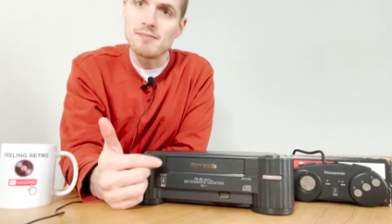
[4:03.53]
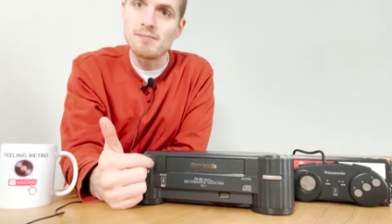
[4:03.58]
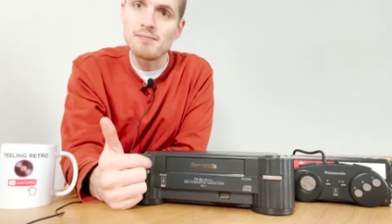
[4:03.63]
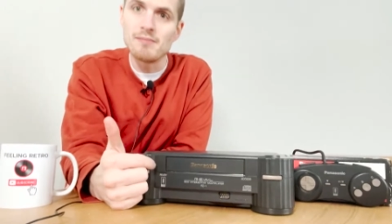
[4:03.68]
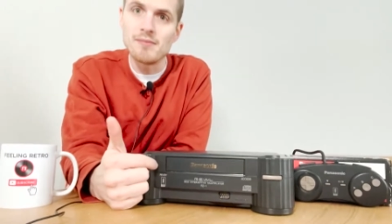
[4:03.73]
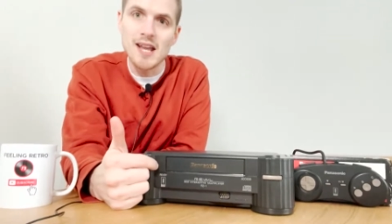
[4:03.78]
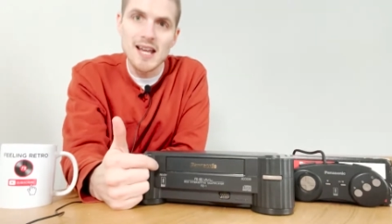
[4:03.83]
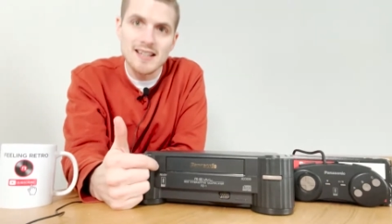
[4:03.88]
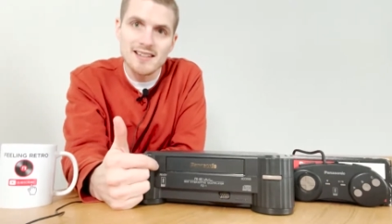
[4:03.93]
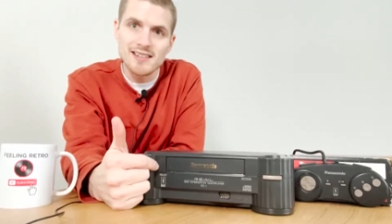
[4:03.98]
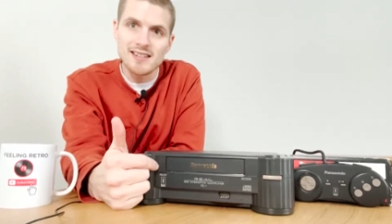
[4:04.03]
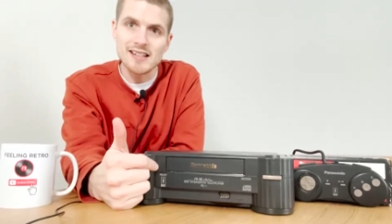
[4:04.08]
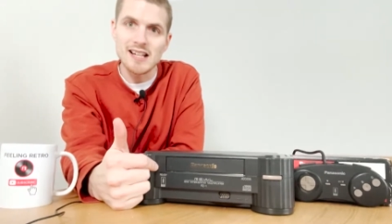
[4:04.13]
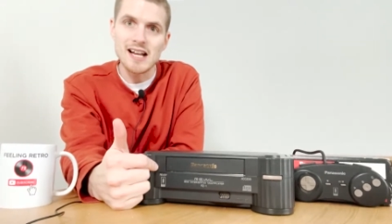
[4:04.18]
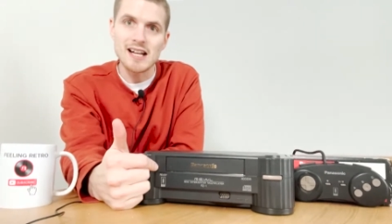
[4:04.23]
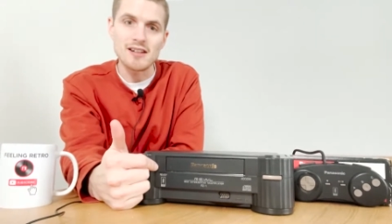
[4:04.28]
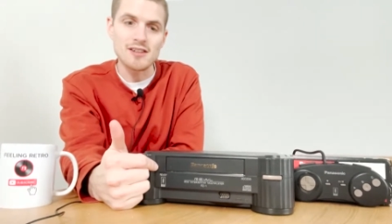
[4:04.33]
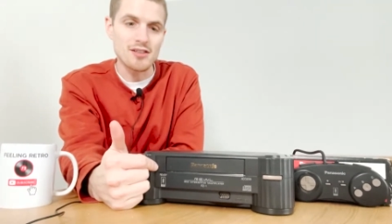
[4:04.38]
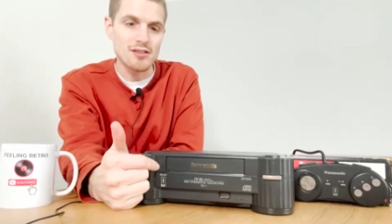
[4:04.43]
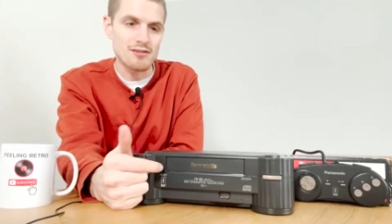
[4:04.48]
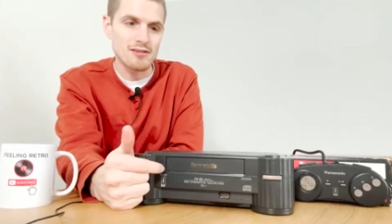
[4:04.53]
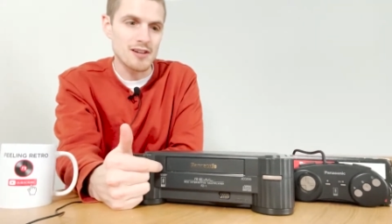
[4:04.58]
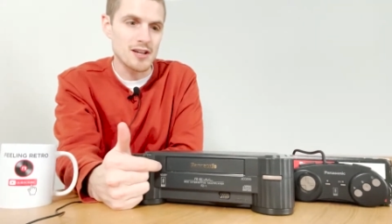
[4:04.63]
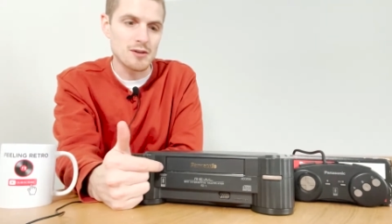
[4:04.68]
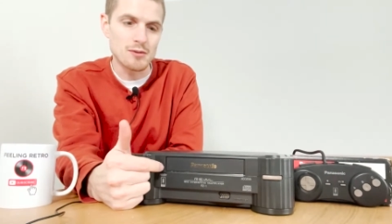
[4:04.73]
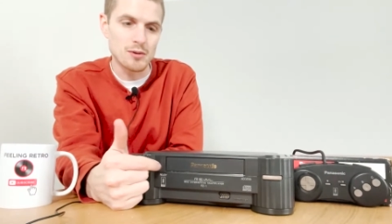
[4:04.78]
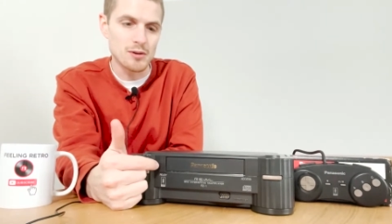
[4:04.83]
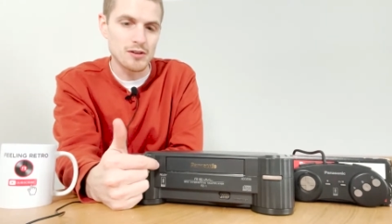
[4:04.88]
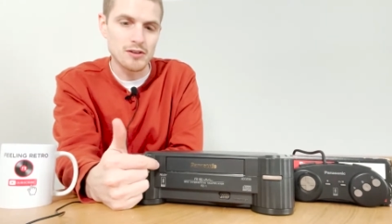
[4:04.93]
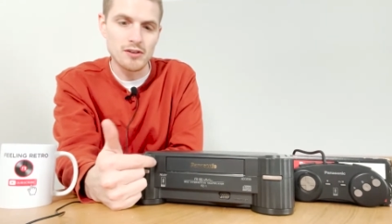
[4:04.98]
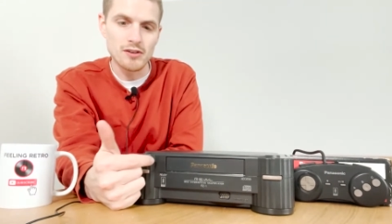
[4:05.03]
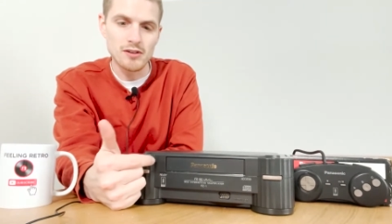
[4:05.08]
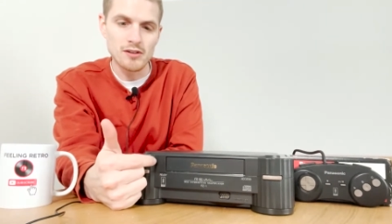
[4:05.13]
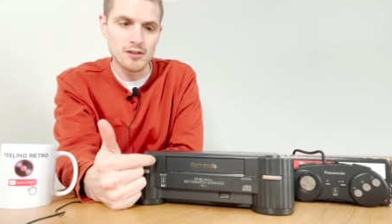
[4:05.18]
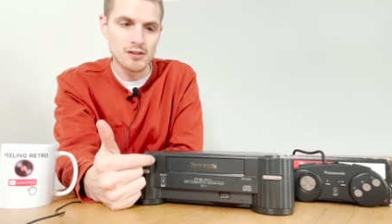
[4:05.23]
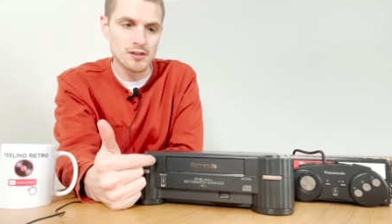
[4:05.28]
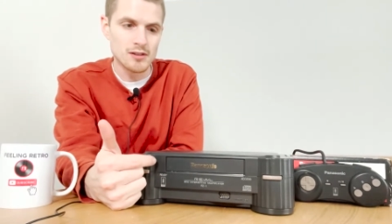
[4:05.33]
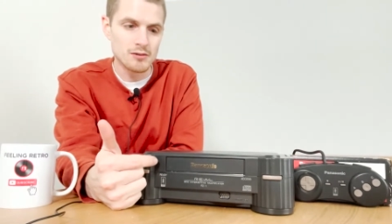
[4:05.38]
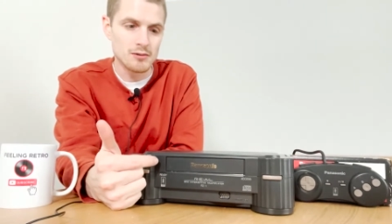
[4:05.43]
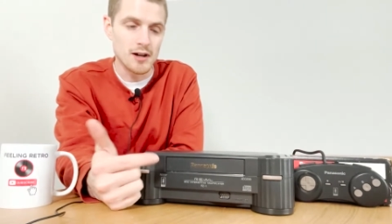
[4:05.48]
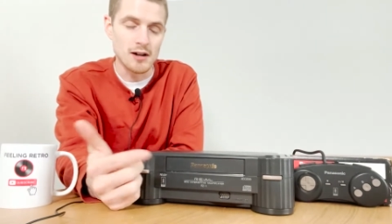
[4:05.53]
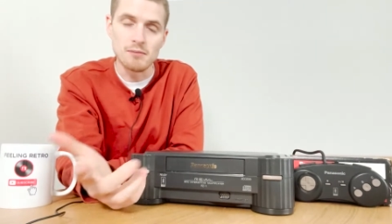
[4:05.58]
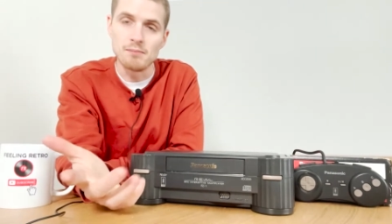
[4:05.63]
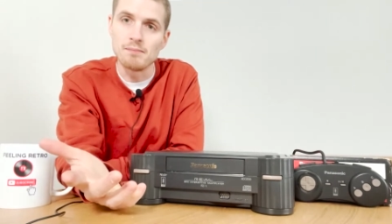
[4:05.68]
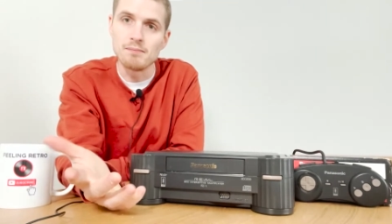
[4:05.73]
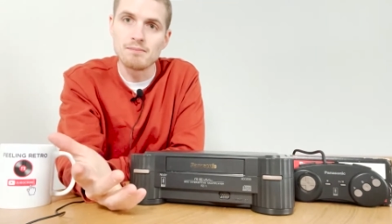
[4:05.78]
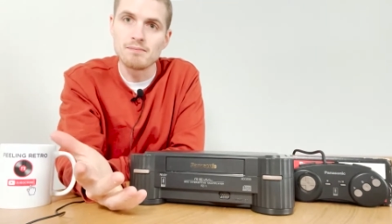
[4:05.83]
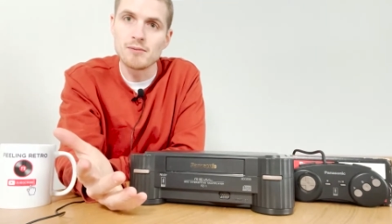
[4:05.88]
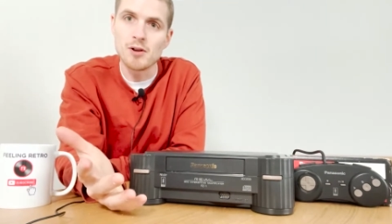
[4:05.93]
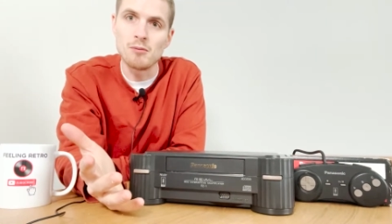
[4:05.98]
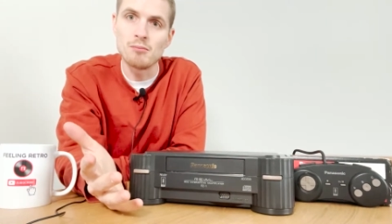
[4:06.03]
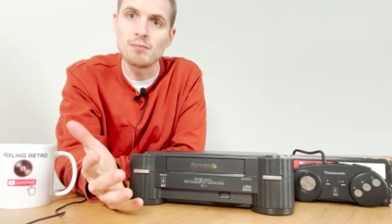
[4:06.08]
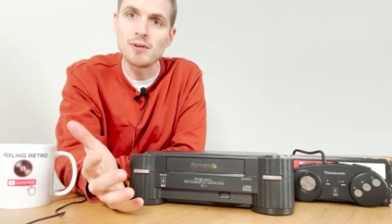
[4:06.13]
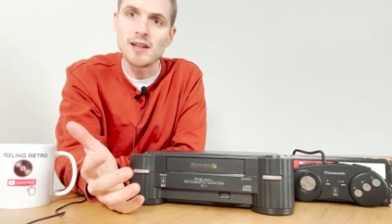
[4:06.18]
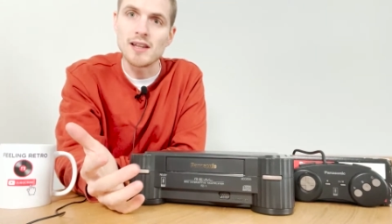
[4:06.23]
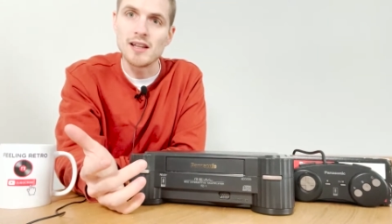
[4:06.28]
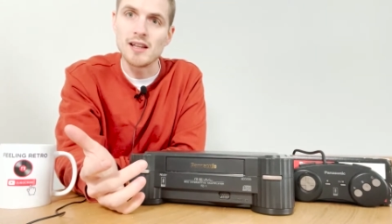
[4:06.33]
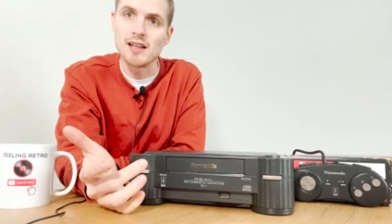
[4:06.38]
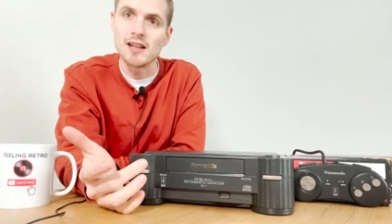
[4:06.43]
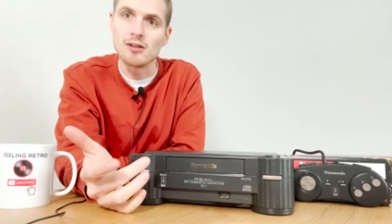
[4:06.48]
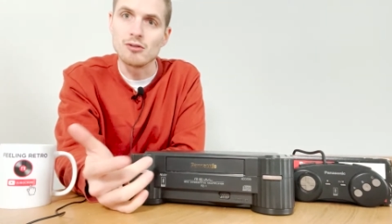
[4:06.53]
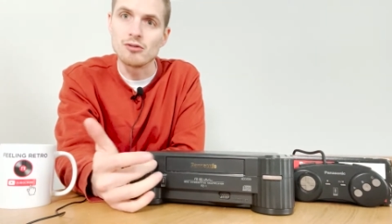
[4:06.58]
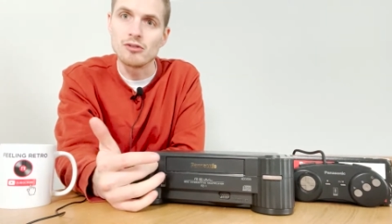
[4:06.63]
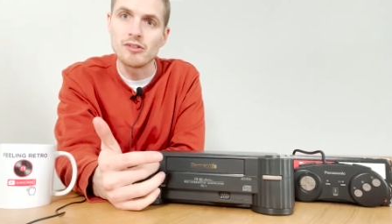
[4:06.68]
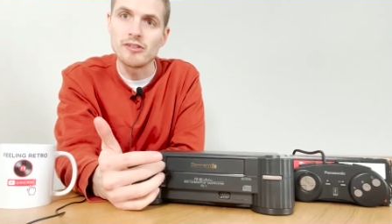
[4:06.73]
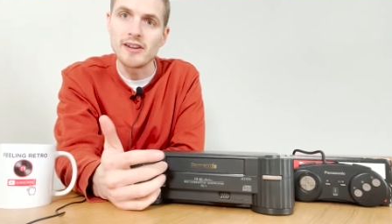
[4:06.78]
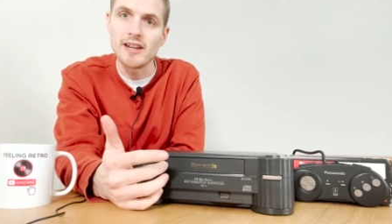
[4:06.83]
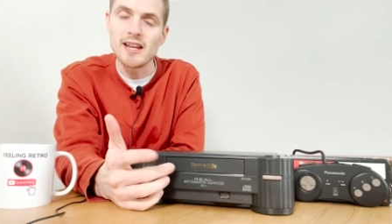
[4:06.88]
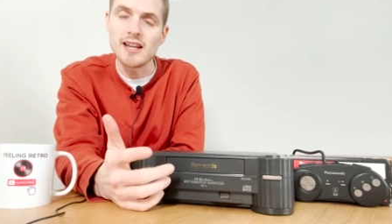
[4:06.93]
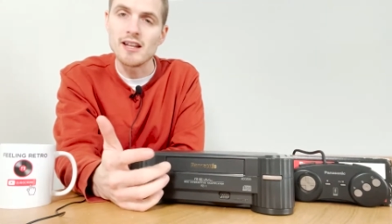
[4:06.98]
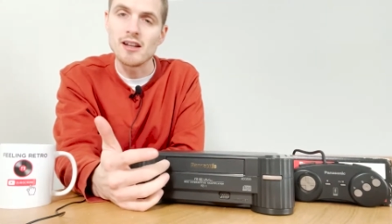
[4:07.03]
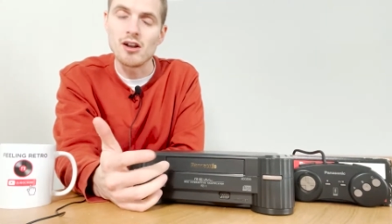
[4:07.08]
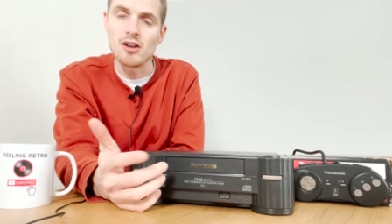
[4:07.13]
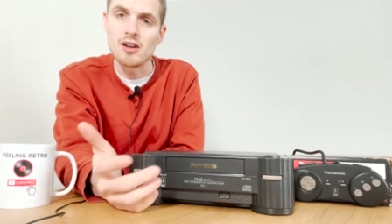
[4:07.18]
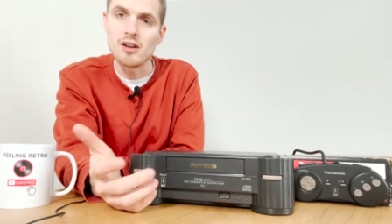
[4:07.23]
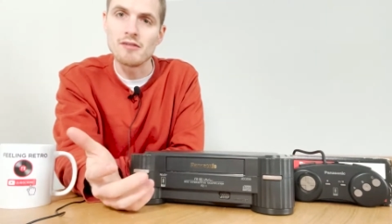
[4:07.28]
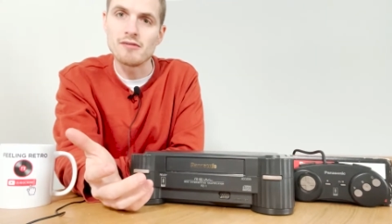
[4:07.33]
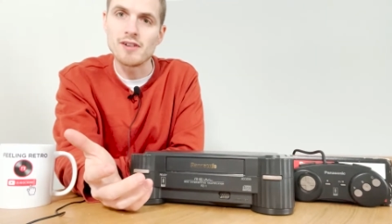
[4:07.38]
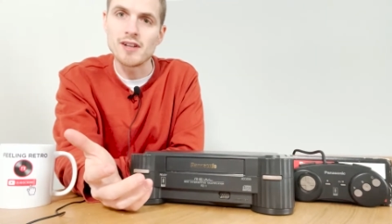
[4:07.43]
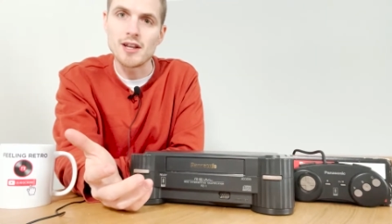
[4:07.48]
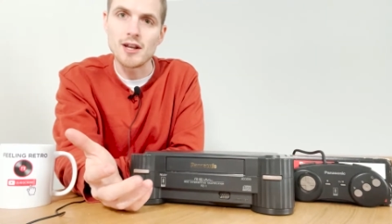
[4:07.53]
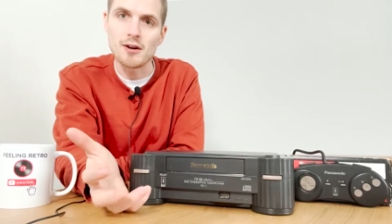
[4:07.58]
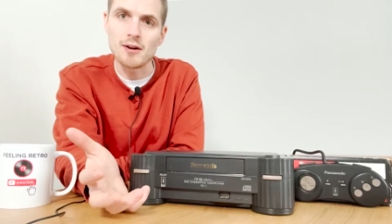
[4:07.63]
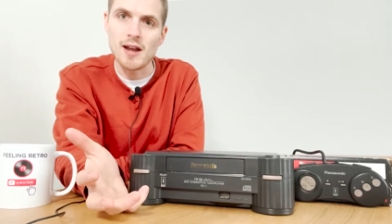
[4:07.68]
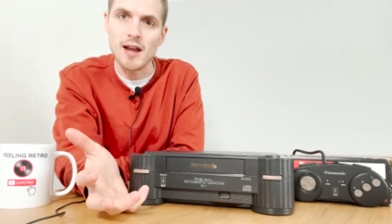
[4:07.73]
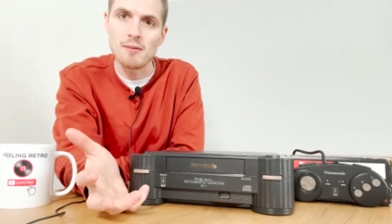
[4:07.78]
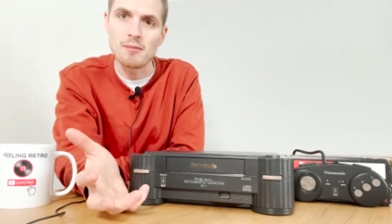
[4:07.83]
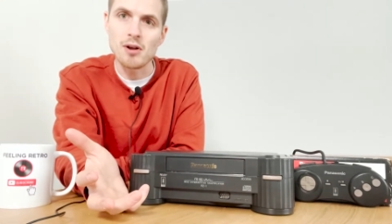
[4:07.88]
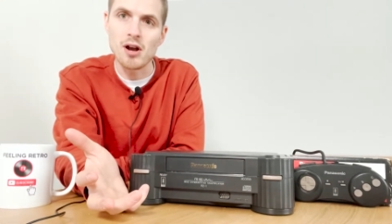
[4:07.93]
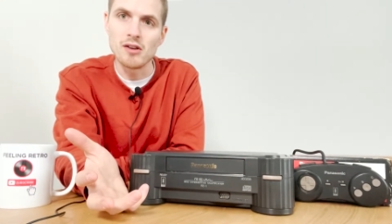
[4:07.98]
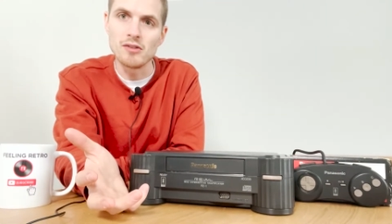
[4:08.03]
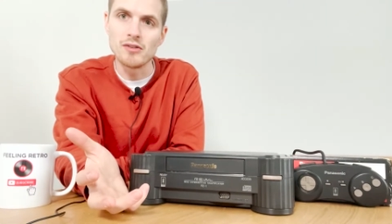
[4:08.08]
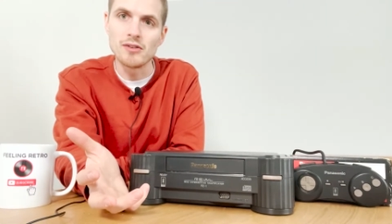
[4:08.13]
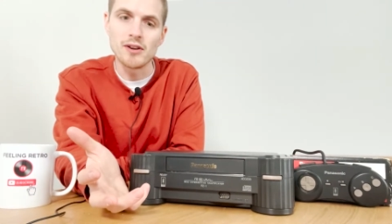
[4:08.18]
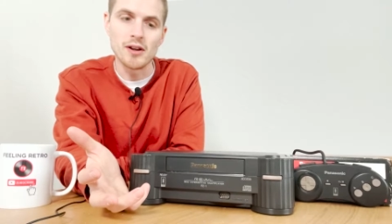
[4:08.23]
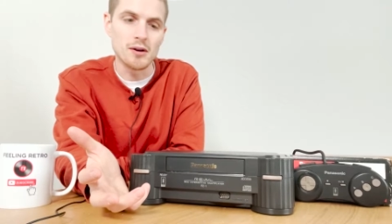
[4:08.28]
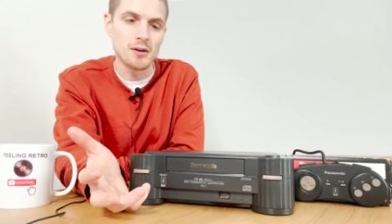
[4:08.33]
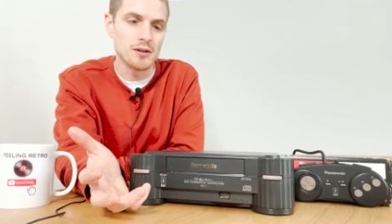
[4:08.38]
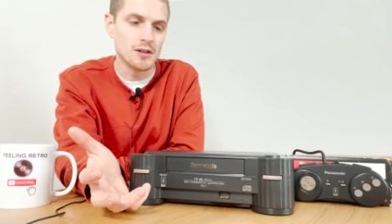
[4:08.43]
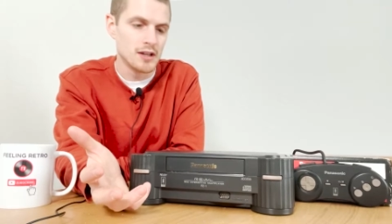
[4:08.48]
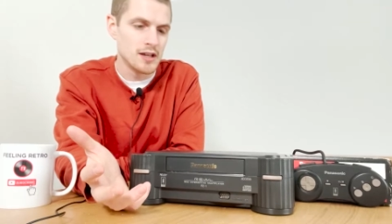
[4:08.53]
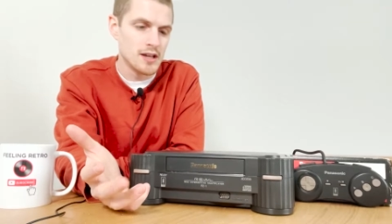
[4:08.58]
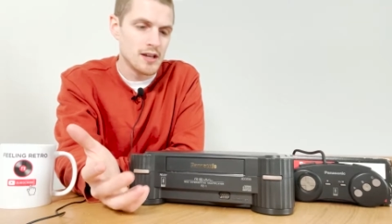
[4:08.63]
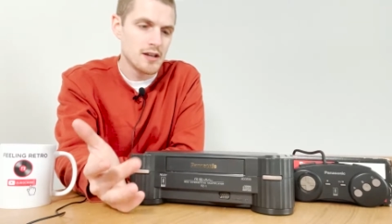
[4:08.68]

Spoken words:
1993, was, well, completely unseen on a video game console.